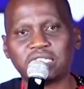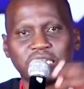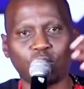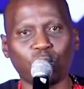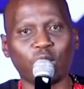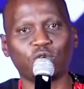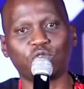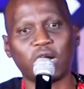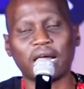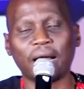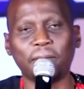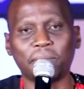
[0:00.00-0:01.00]
this in one of
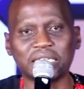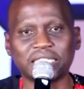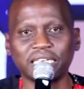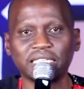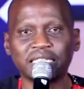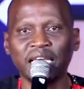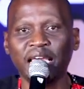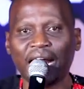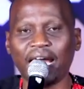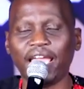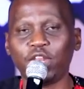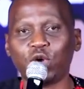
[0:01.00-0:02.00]
our campuses
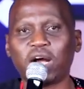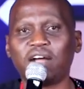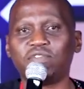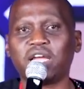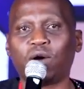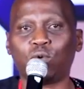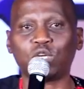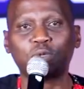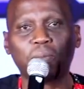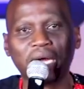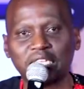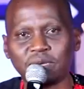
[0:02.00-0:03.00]
and you're having a
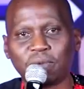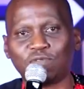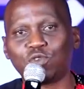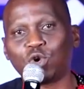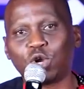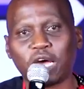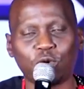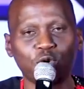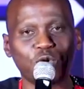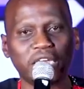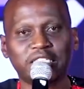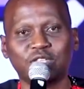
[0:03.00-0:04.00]
watch party, Mavuno
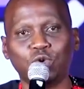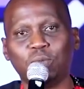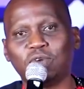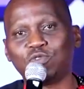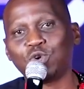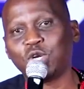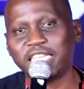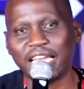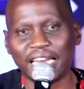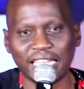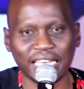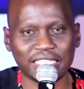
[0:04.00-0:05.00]
Nakuru, I see you, Mavuno
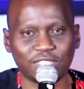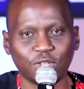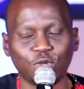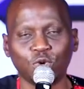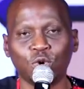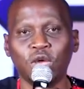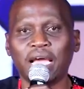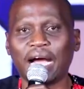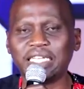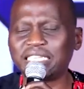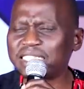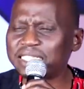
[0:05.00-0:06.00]
Diani, I see you.
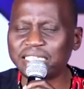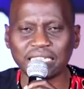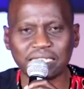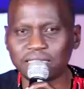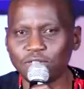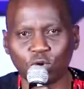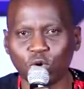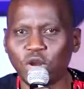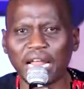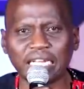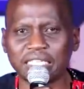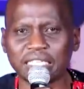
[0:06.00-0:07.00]
Just you know,
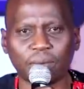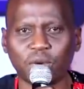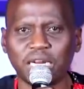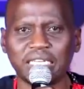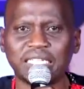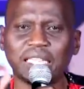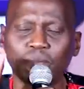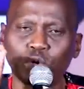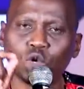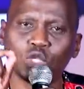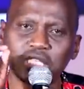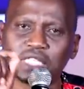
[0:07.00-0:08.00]
nudge someone and tell them
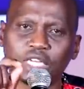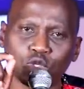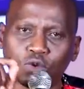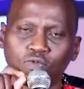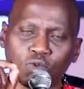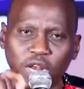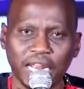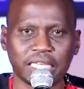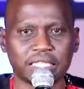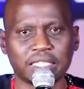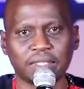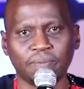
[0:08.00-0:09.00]
don't settle for
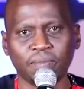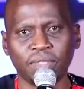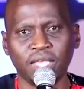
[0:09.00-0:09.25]
less.